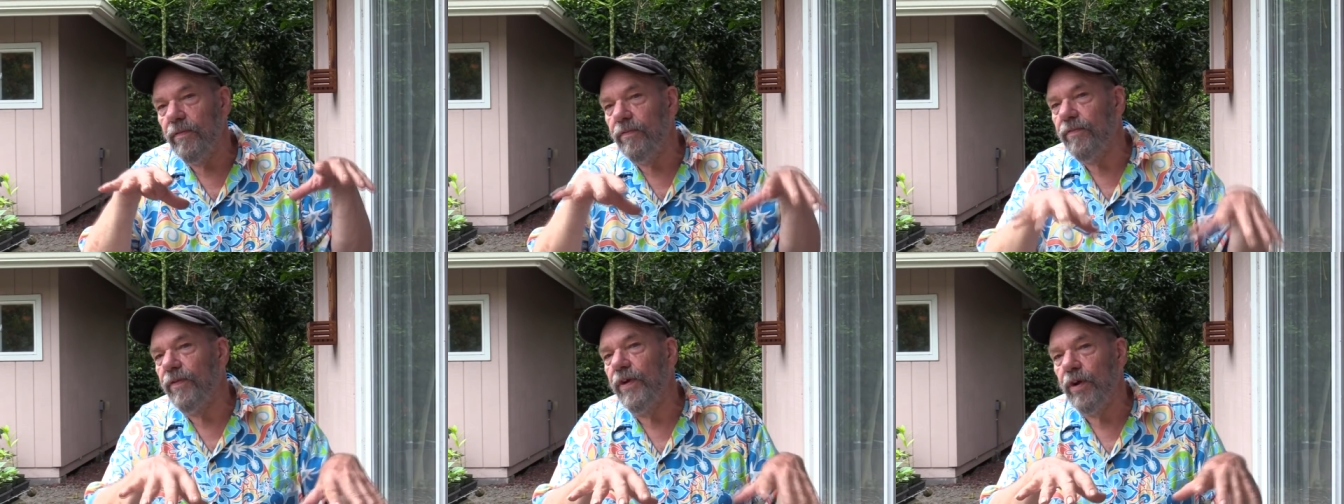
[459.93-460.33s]

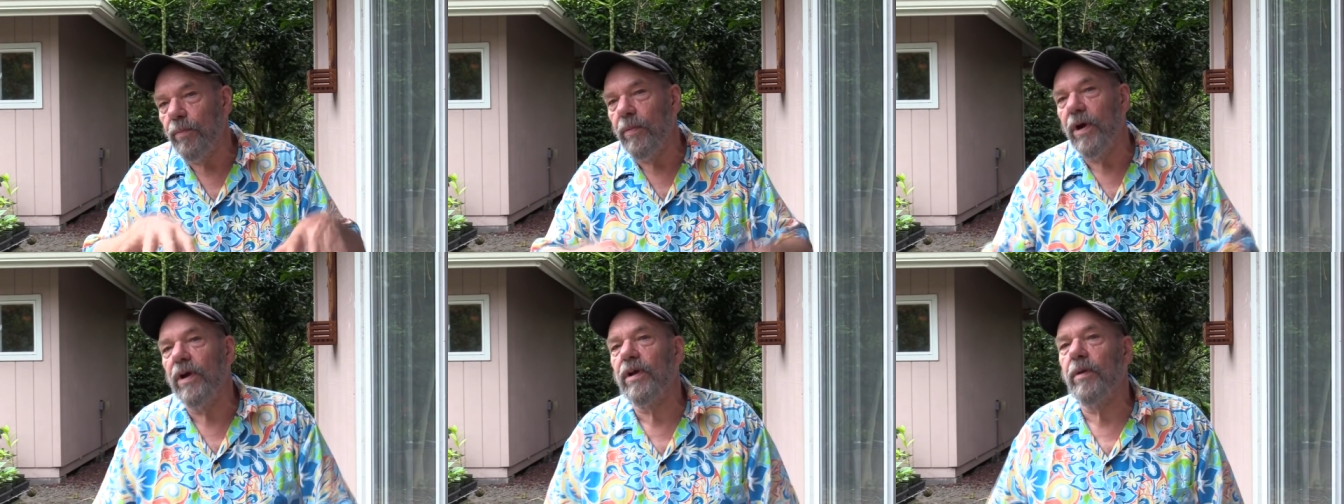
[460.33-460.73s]
for your
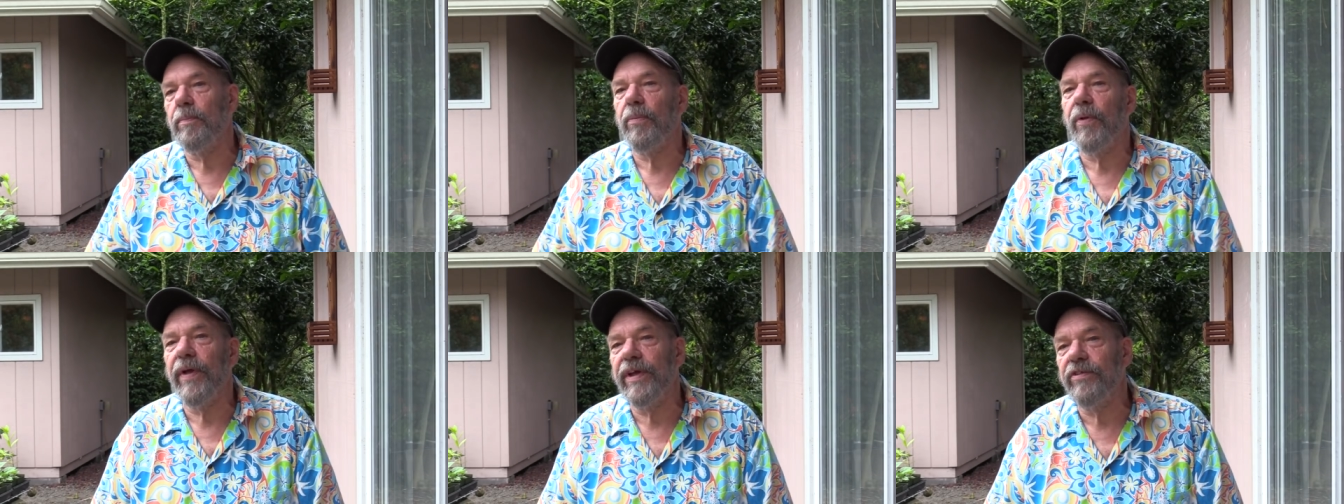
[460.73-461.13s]

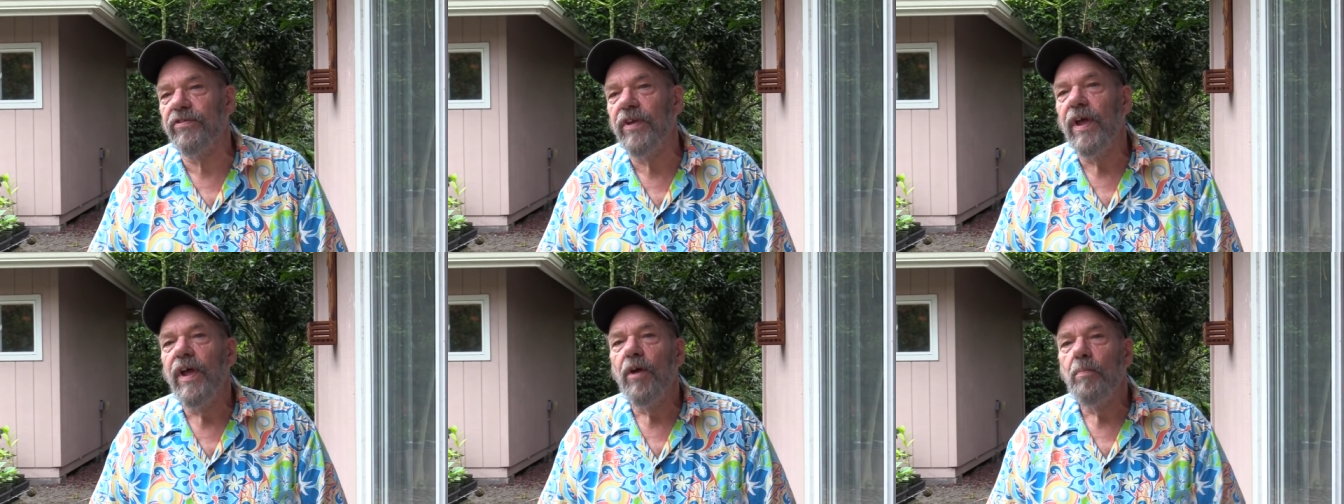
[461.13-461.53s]

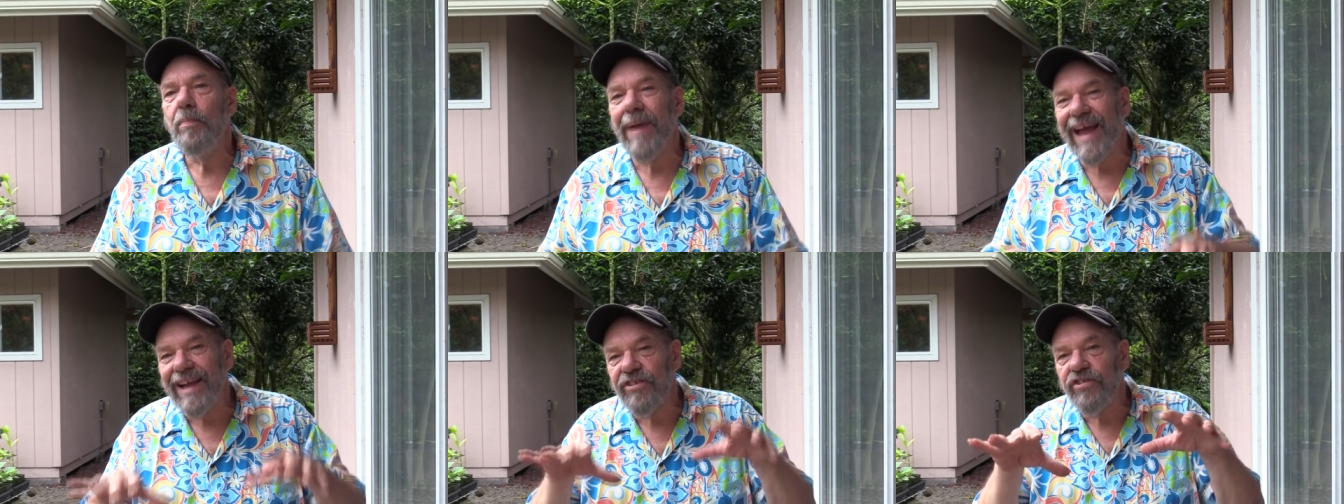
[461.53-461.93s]
marketplace
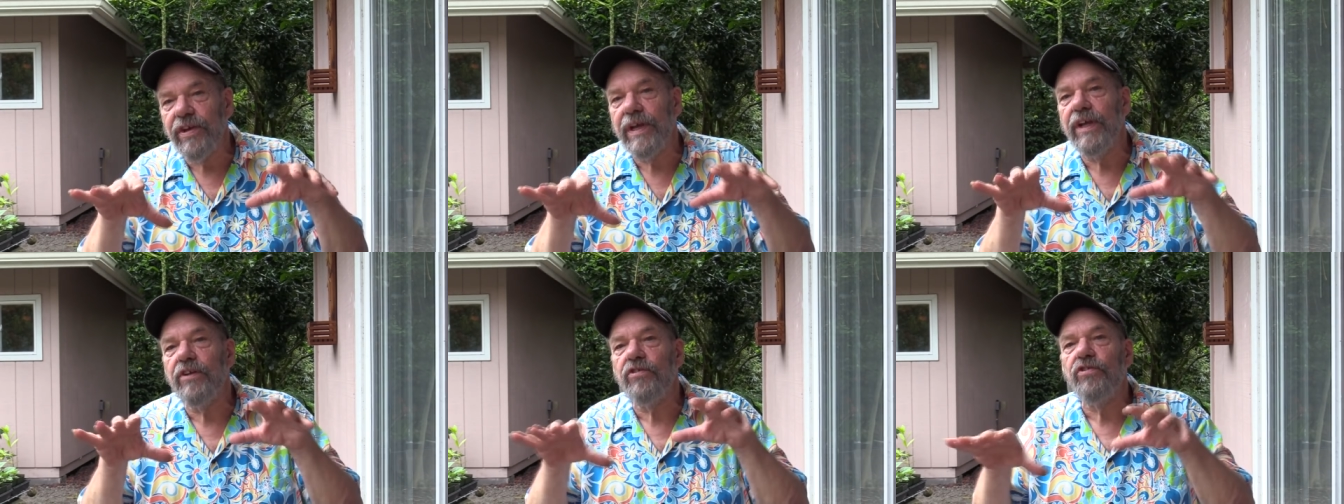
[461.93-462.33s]

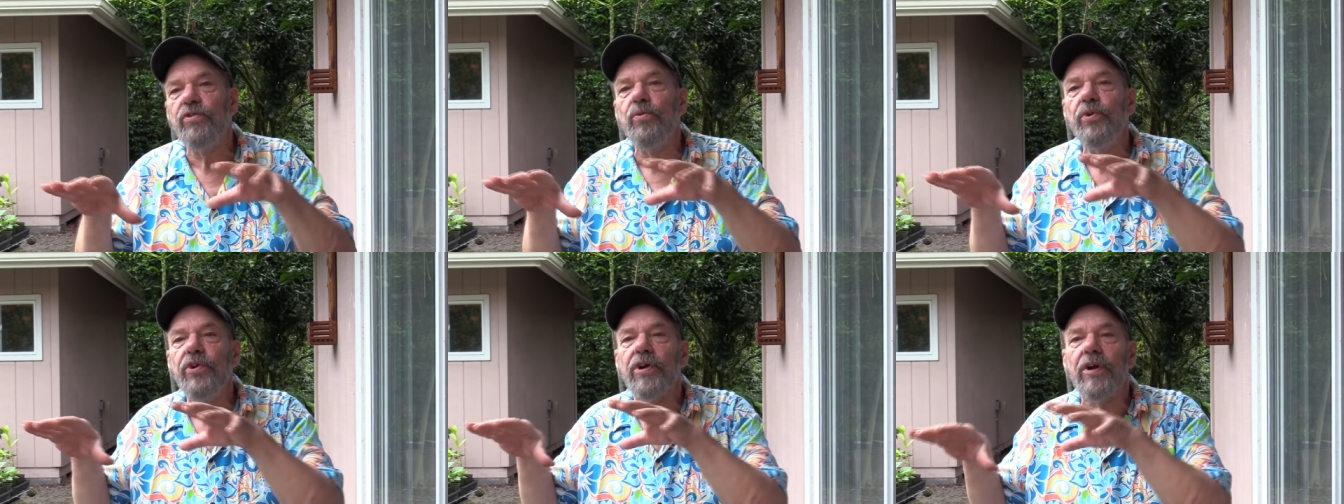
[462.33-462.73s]
matching it
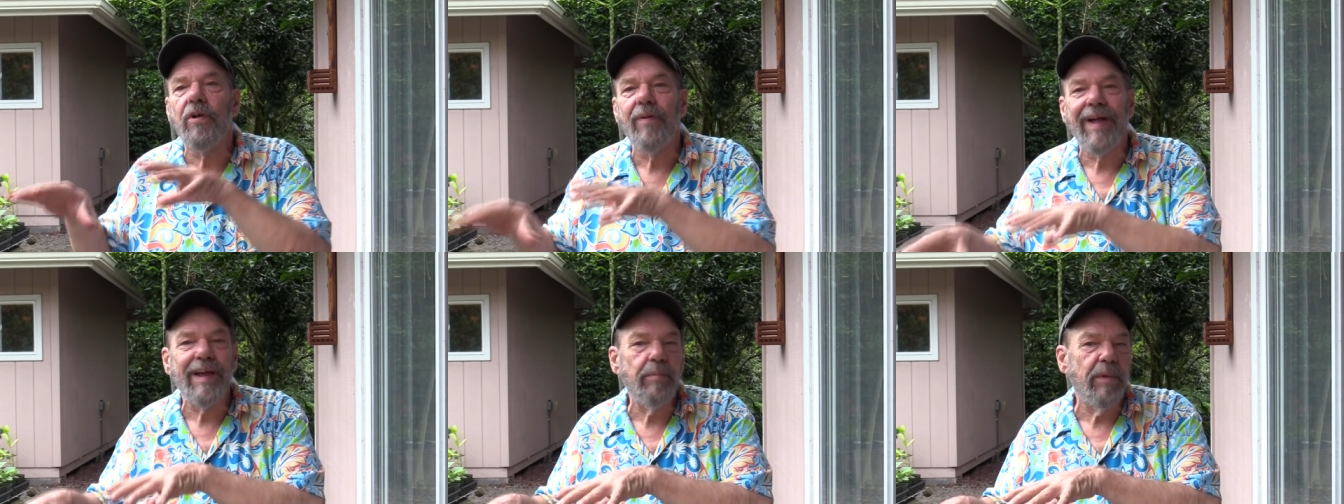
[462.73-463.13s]
to your
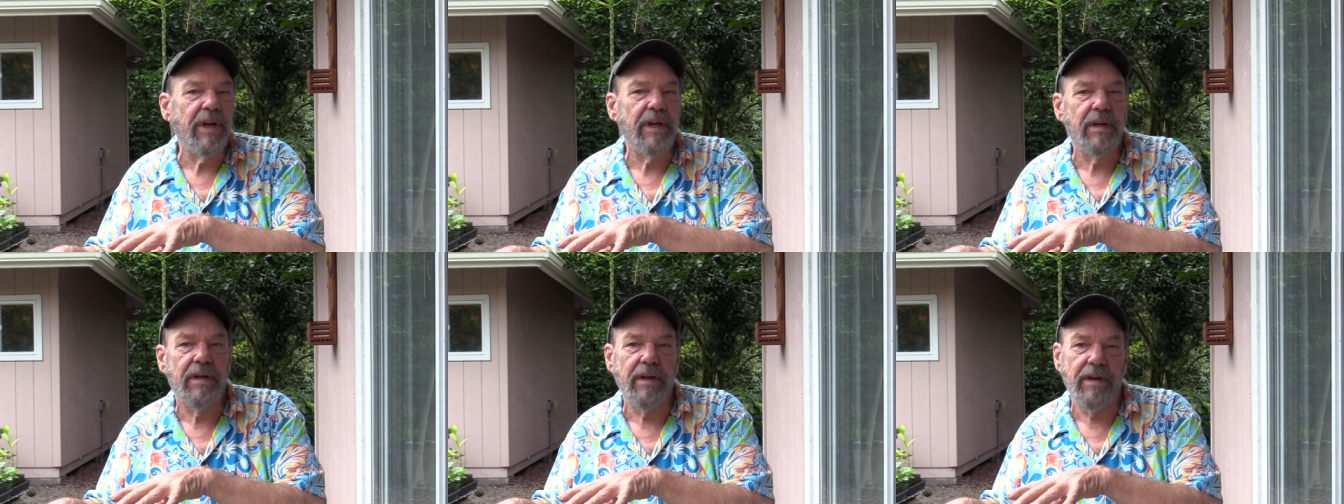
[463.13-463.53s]

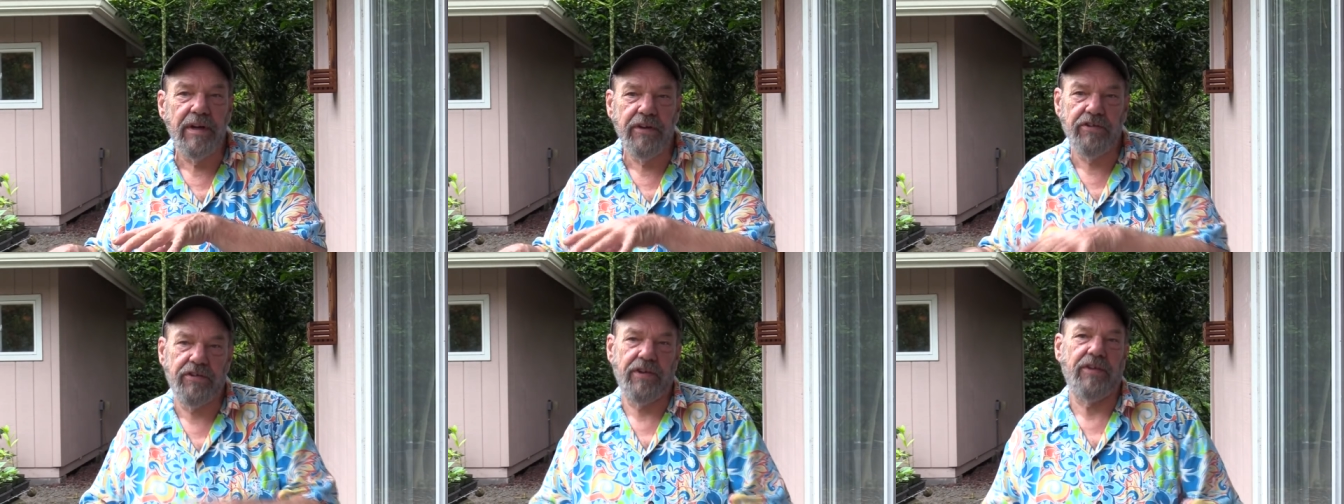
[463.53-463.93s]
climate and
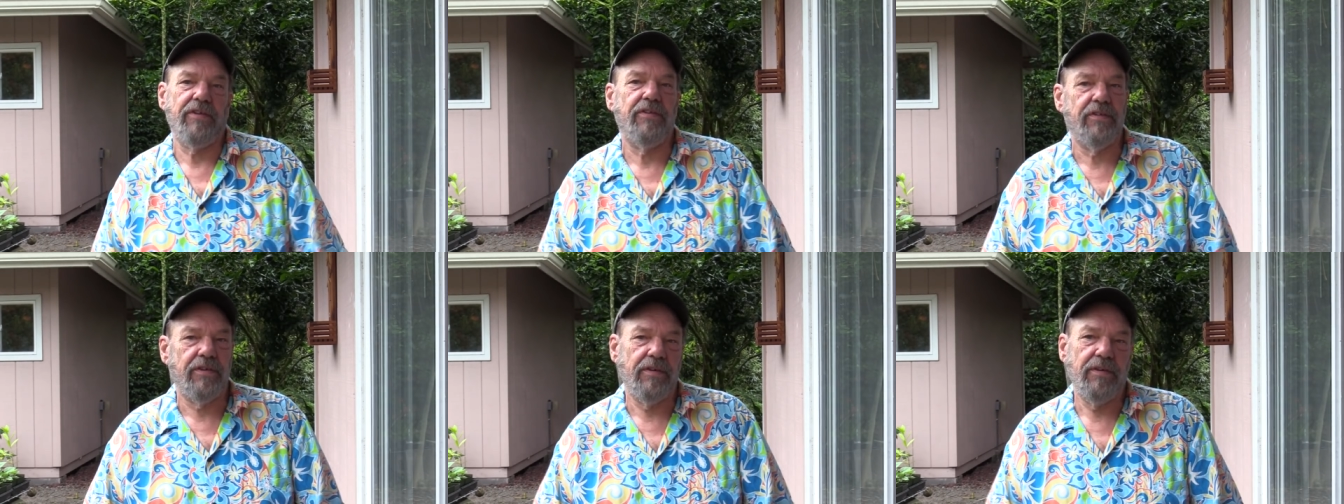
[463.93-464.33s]

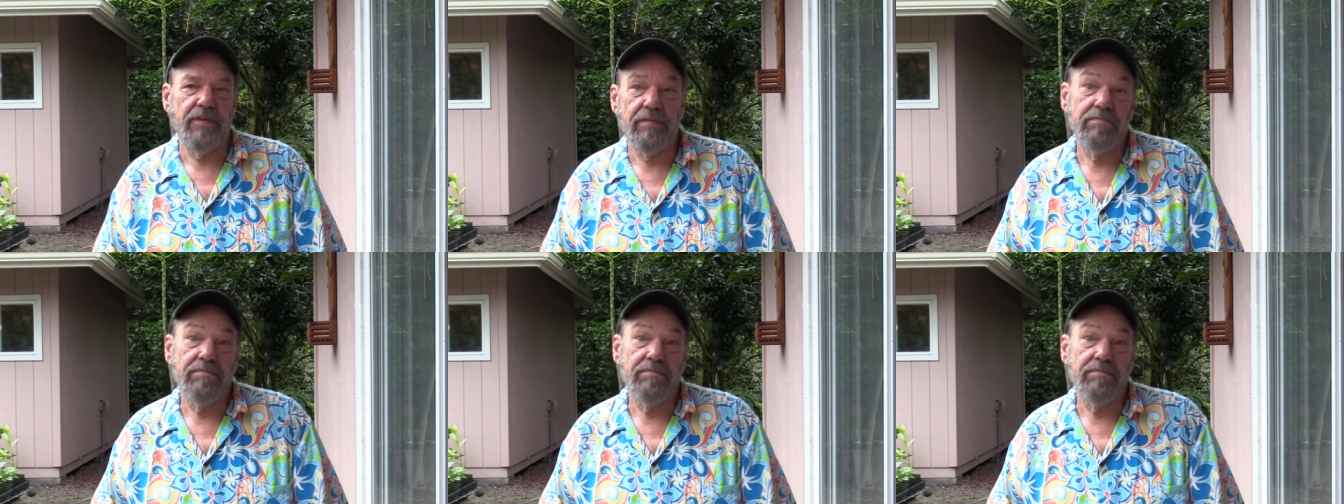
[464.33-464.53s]
conditions